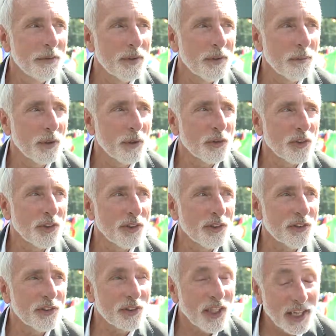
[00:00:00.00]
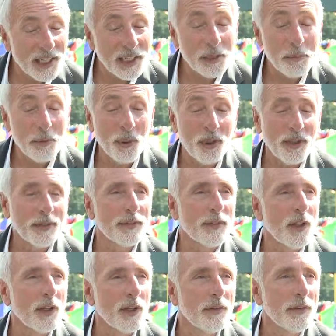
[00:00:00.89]
the most exciting part of
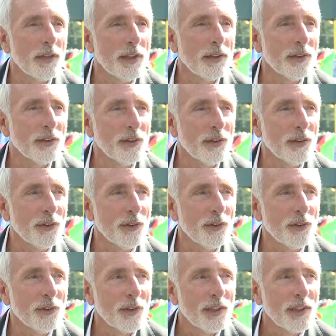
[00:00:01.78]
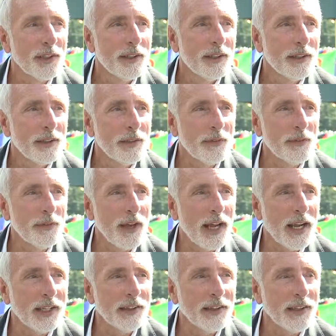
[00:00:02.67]
all of this is the
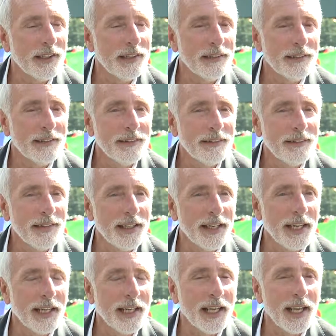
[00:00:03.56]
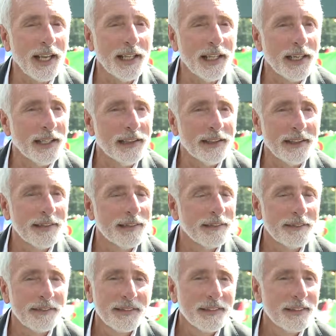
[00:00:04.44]
fact that you get a guy like
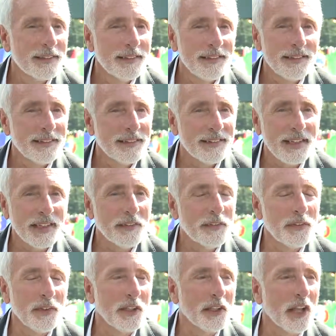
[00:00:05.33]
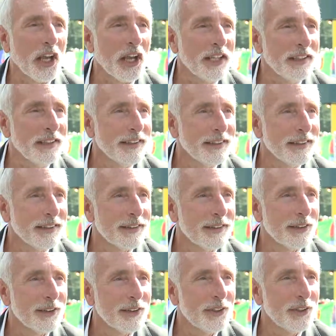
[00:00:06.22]
like Phil Knight,
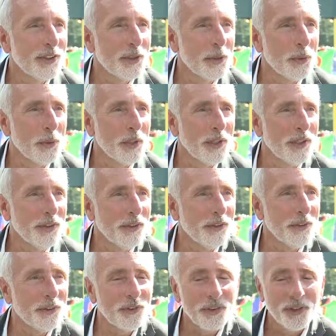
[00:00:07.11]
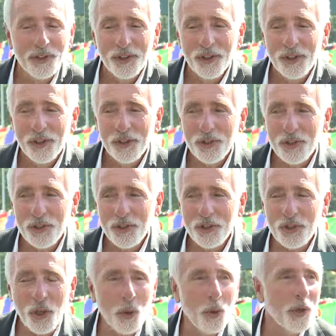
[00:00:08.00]
who is
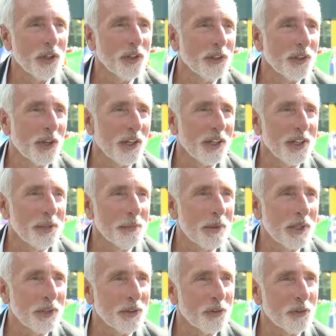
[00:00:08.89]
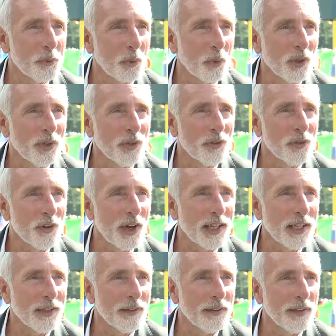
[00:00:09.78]
so excited about the sport of
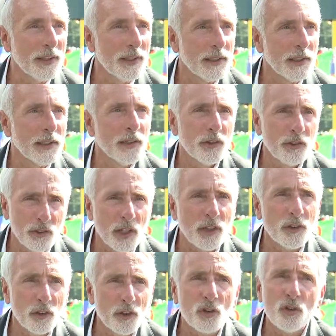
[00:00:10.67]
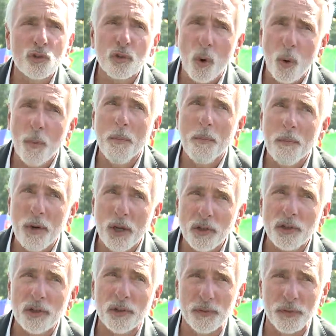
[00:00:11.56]
track and field and has done so
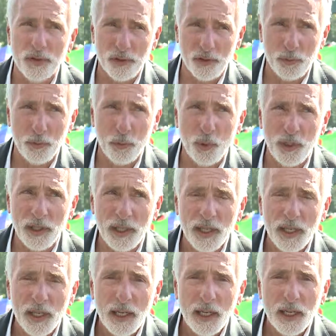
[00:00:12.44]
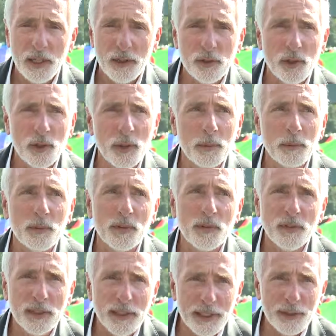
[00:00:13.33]
much for the sport in terms
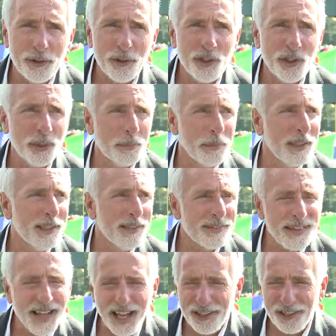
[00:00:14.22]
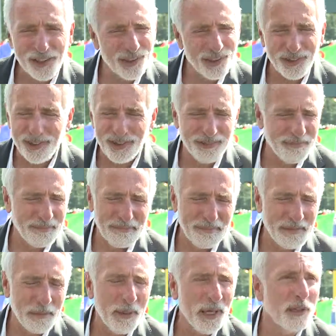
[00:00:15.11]
of leadership. And it's not just
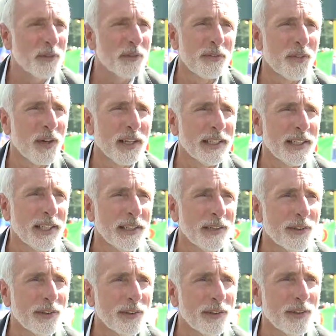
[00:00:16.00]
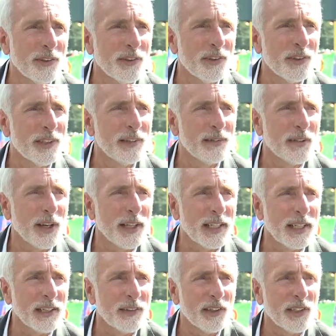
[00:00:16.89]
about finances,
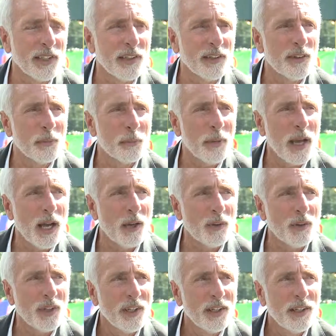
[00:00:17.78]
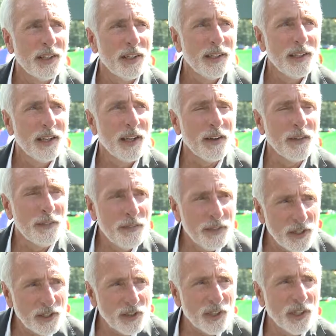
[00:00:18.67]
financing. It's about a
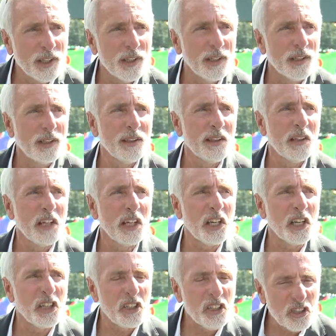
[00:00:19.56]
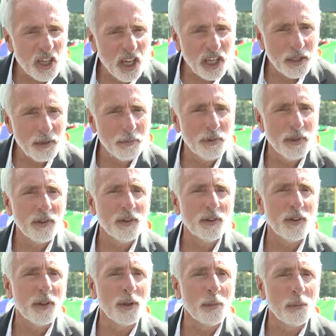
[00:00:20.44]
vision,
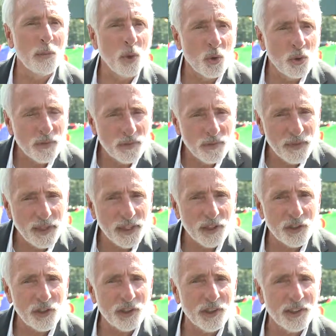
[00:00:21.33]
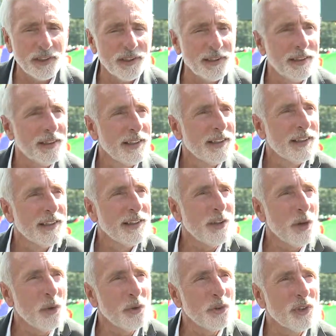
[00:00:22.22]
excitement, a motivation.
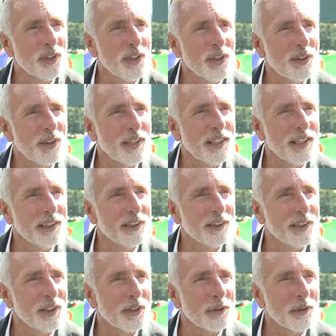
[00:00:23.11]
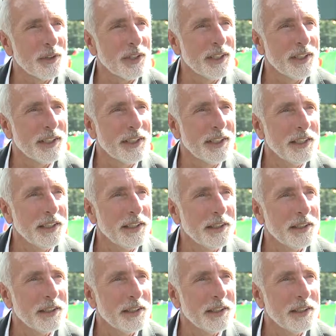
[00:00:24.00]
Those are the things that really